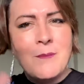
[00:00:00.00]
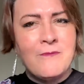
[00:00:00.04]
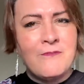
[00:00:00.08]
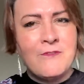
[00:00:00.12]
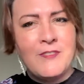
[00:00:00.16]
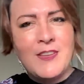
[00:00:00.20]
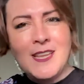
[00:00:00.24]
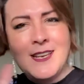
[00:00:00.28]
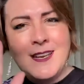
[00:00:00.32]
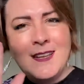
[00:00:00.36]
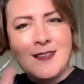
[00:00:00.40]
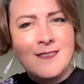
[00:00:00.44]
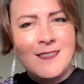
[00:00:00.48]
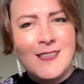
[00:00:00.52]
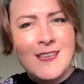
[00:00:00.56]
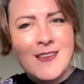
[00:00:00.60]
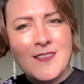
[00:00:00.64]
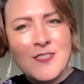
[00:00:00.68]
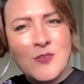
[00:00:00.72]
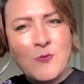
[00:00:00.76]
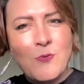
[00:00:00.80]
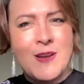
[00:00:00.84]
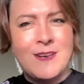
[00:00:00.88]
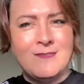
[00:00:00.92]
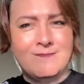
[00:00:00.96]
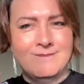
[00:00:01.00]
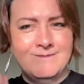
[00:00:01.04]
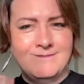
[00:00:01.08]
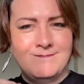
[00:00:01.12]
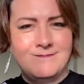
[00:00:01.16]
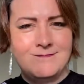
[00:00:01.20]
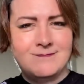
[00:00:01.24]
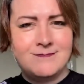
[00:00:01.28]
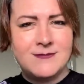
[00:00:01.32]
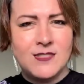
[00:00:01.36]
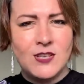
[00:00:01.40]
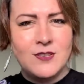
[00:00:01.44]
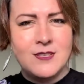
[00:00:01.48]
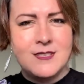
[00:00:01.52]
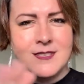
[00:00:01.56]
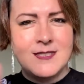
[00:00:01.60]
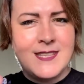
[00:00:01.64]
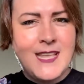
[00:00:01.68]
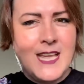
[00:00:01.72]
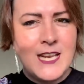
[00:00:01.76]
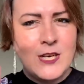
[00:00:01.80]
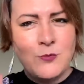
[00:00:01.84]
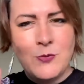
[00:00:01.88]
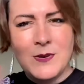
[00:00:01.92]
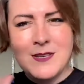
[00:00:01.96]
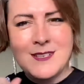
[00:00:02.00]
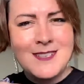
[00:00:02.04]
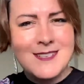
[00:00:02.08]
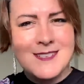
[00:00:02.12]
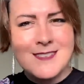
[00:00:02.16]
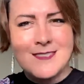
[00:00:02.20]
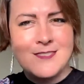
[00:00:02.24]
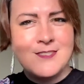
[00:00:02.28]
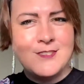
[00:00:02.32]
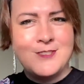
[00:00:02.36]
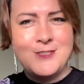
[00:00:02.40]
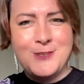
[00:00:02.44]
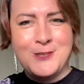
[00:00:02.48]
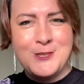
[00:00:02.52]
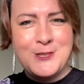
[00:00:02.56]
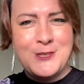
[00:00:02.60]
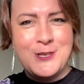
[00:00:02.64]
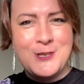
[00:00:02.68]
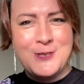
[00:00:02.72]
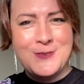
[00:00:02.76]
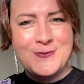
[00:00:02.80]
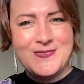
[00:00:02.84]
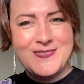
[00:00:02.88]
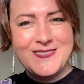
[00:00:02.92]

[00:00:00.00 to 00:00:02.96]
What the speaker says: feeding the other one, because that one doesn't suit you.